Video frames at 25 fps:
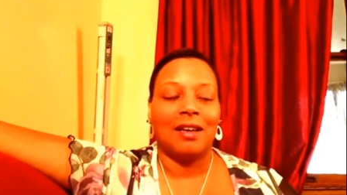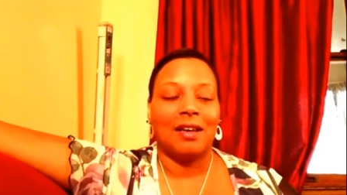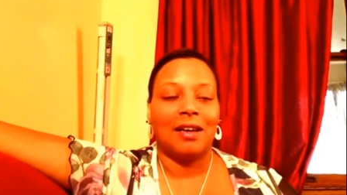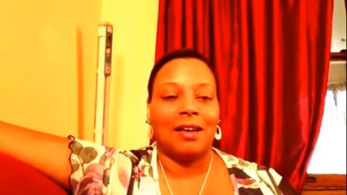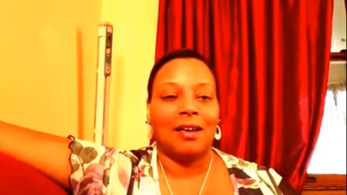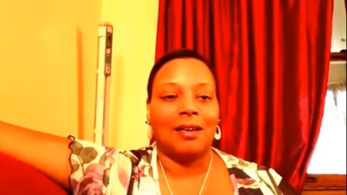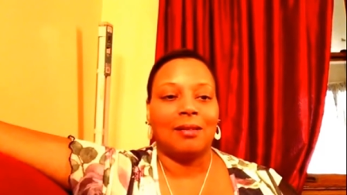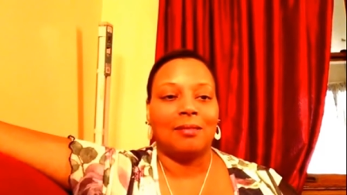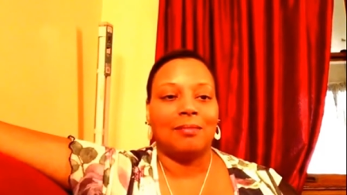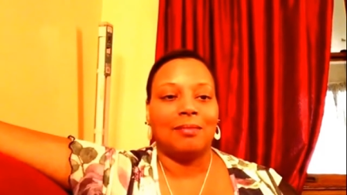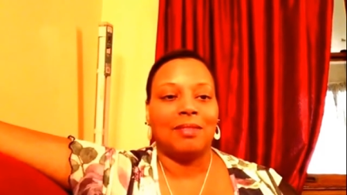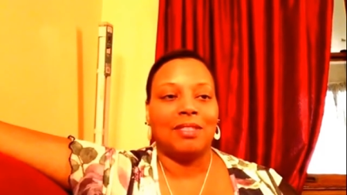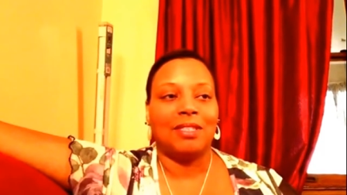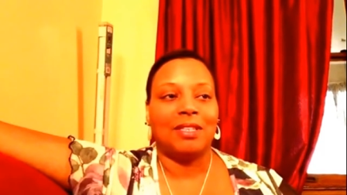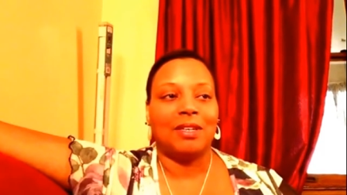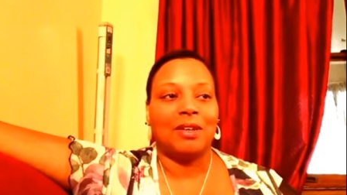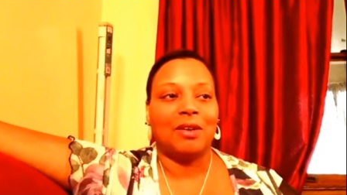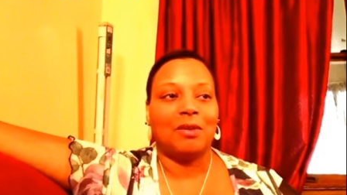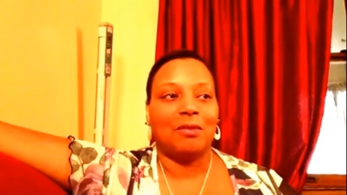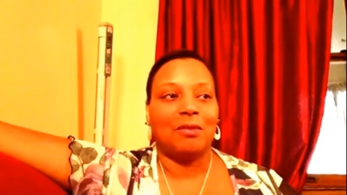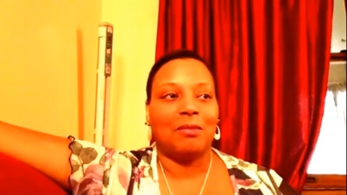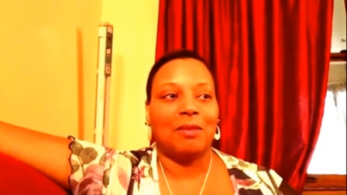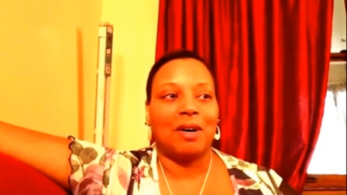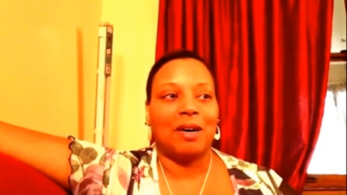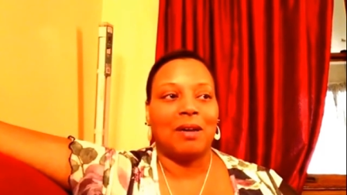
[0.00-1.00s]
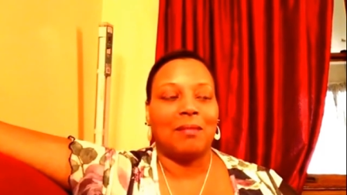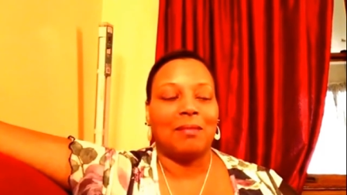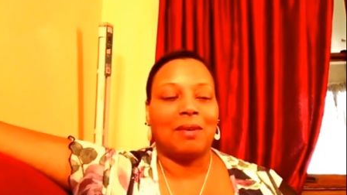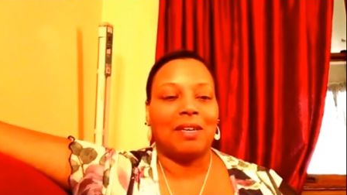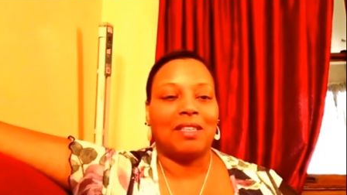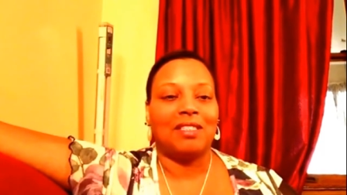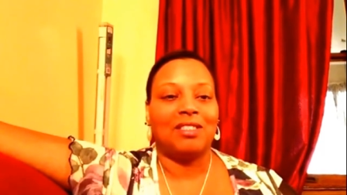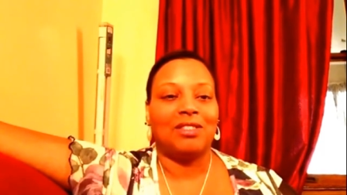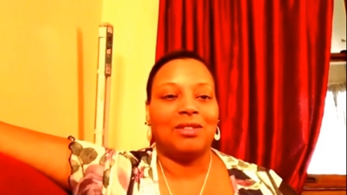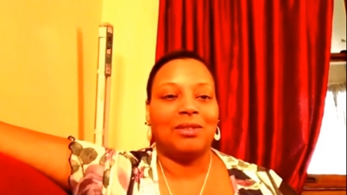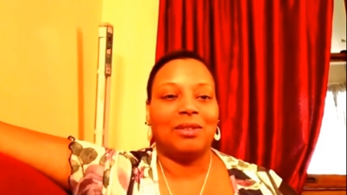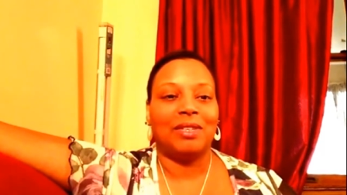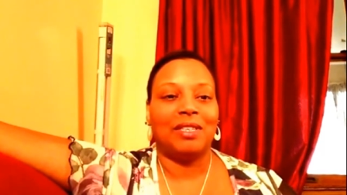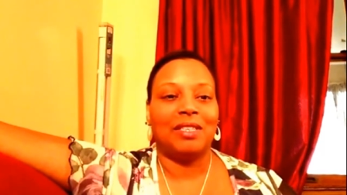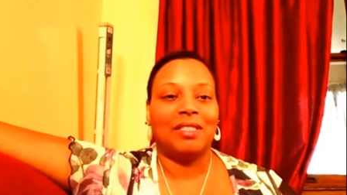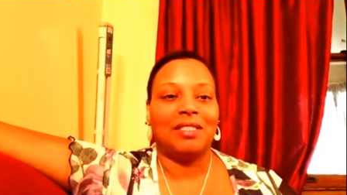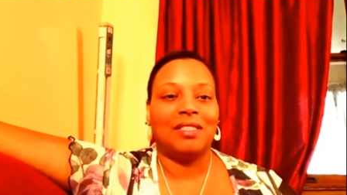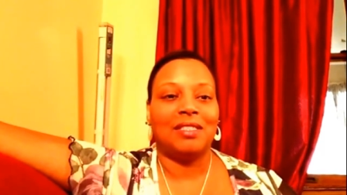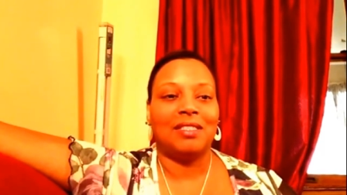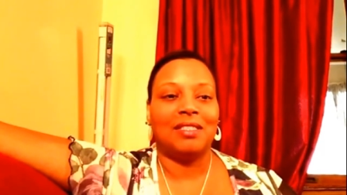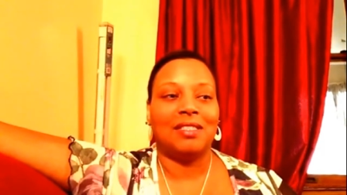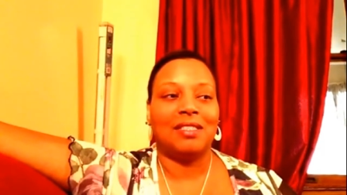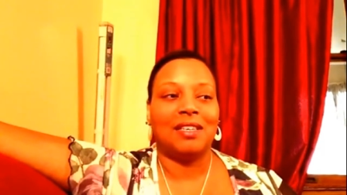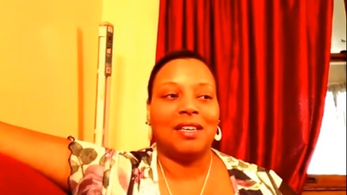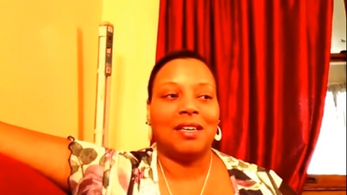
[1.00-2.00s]
um, single mom by
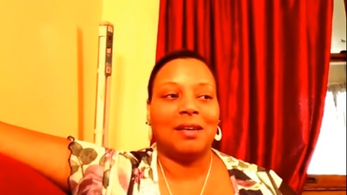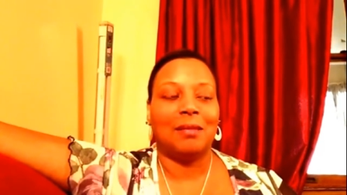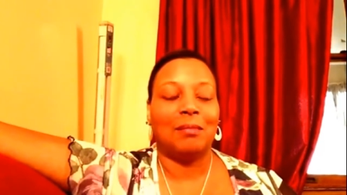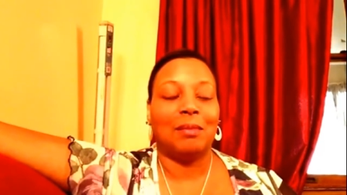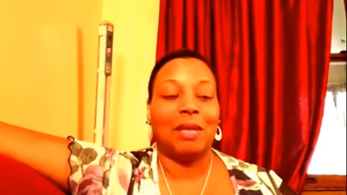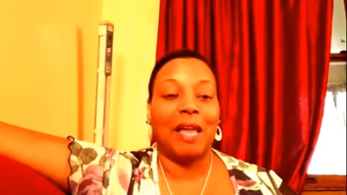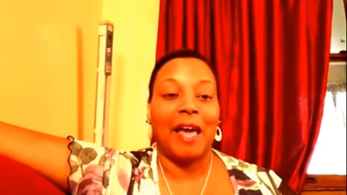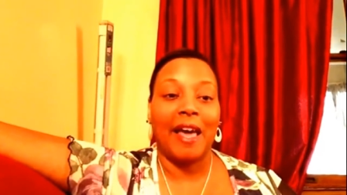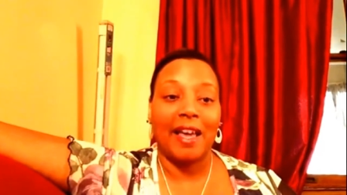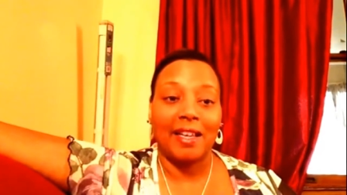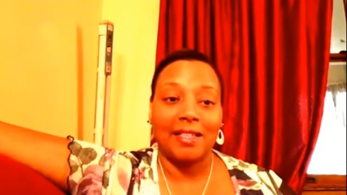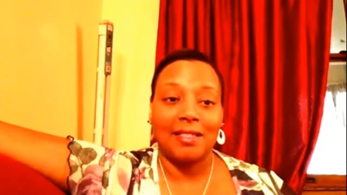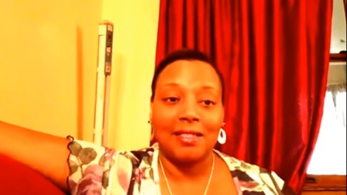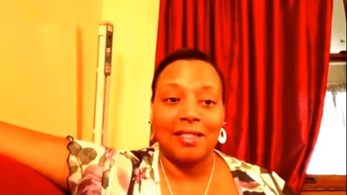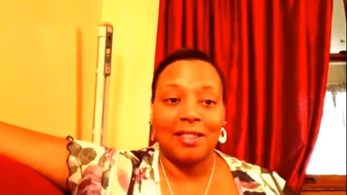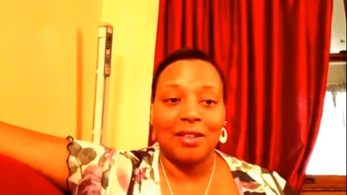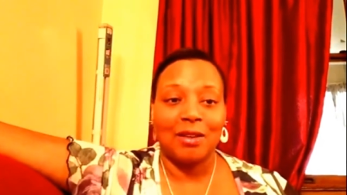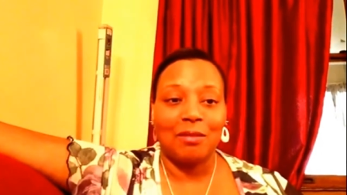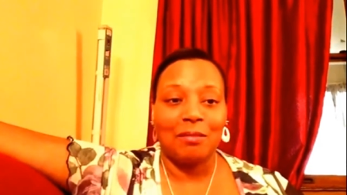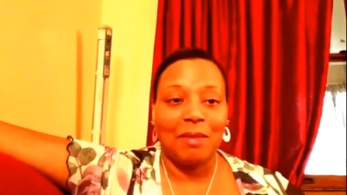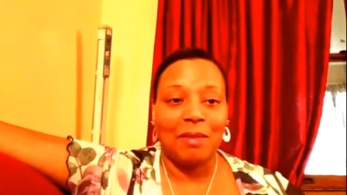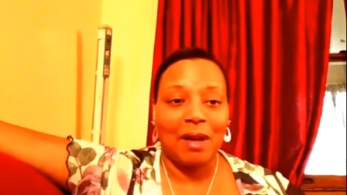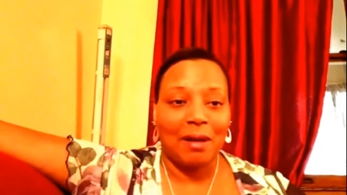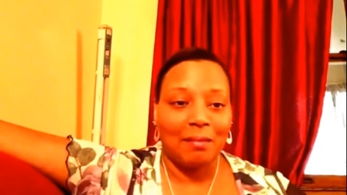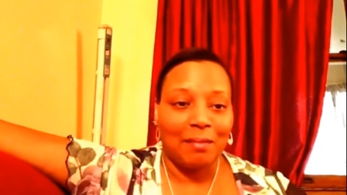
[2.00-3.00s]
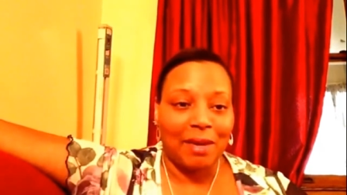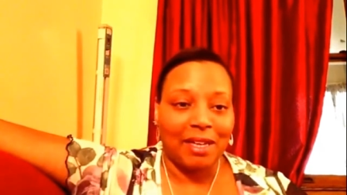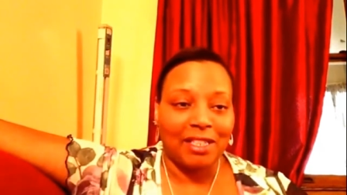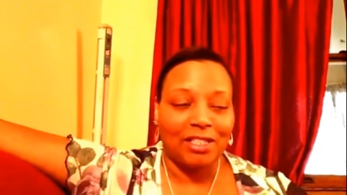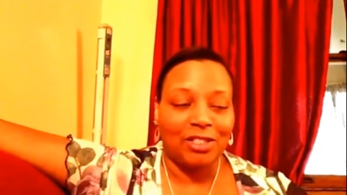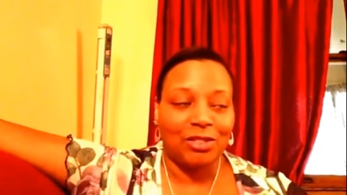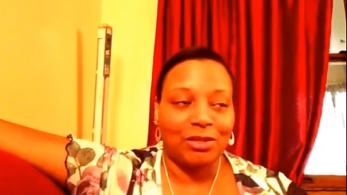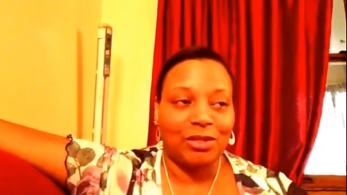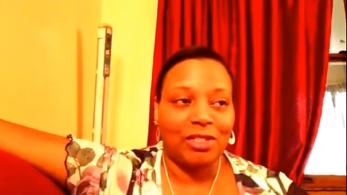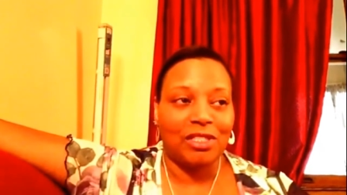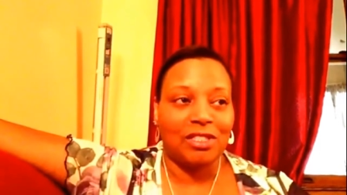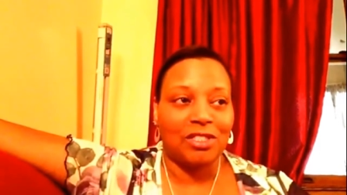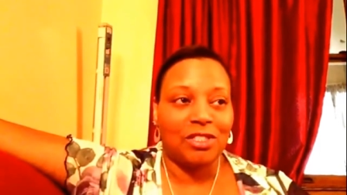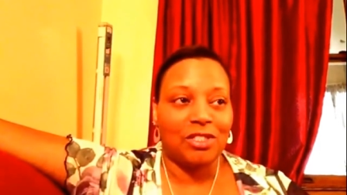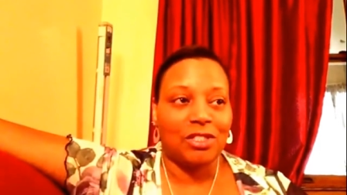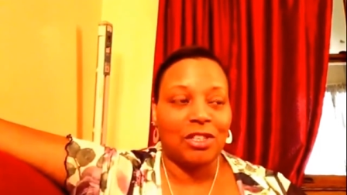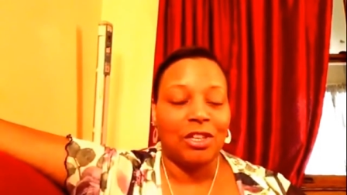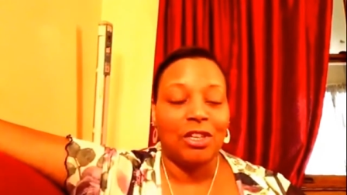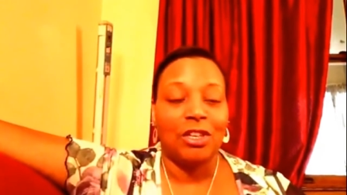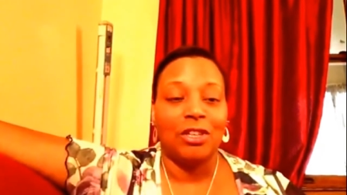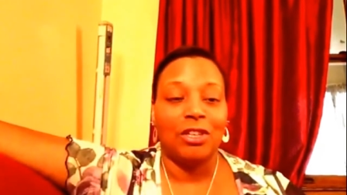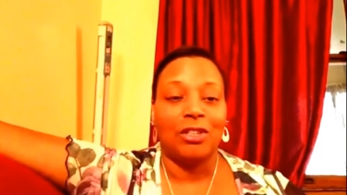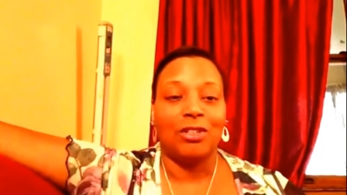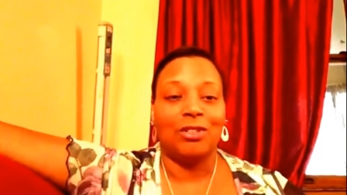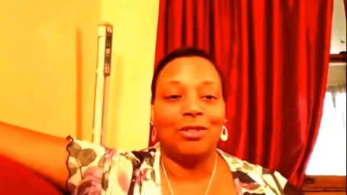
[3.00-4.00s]
choice, uh, black single mom by choice
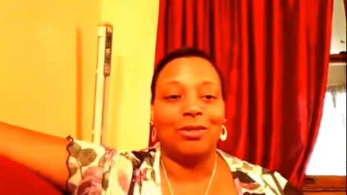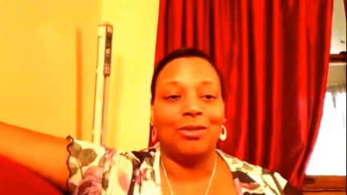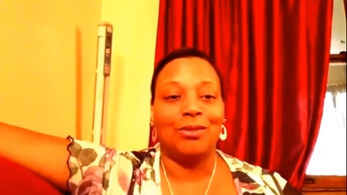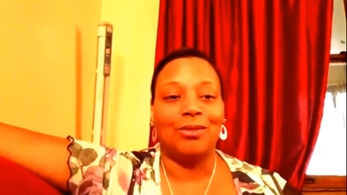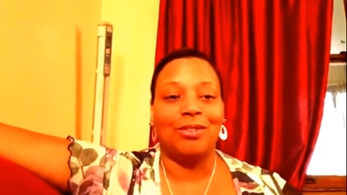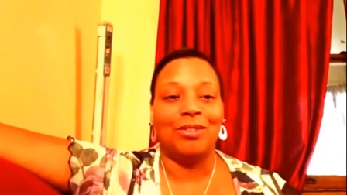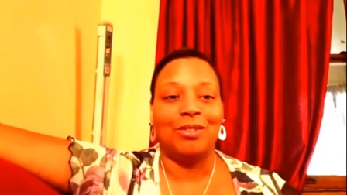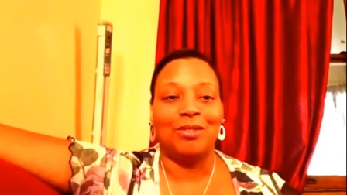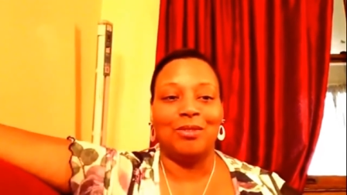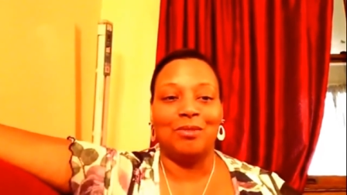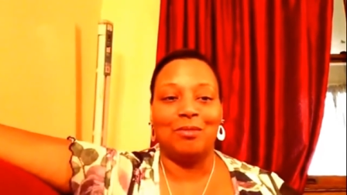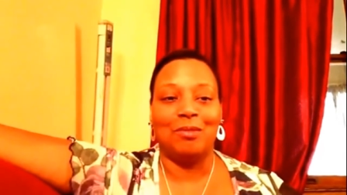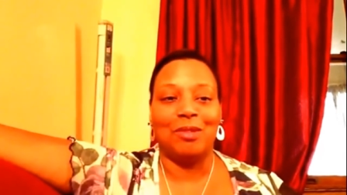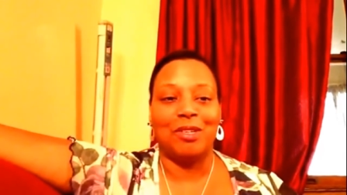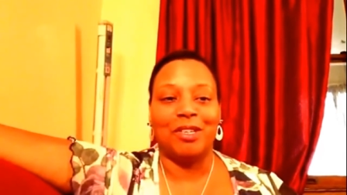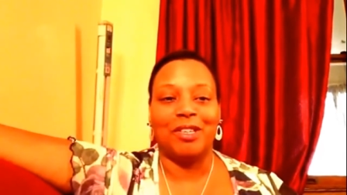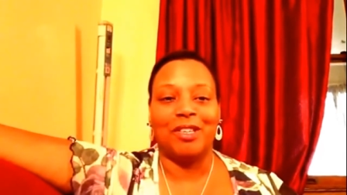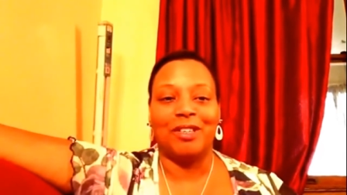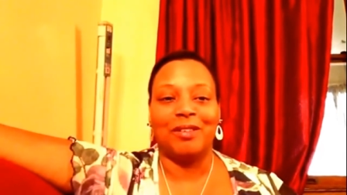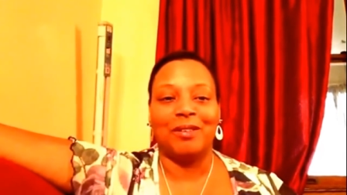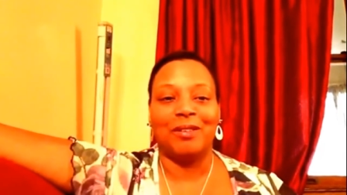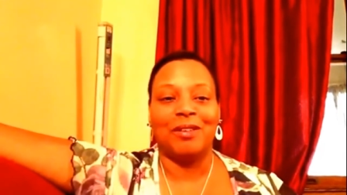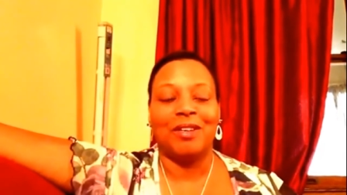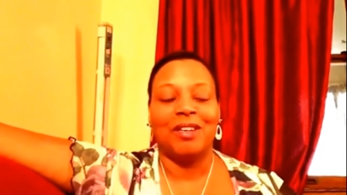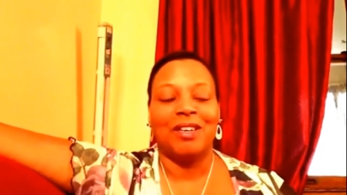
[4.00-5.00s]
YouTuber.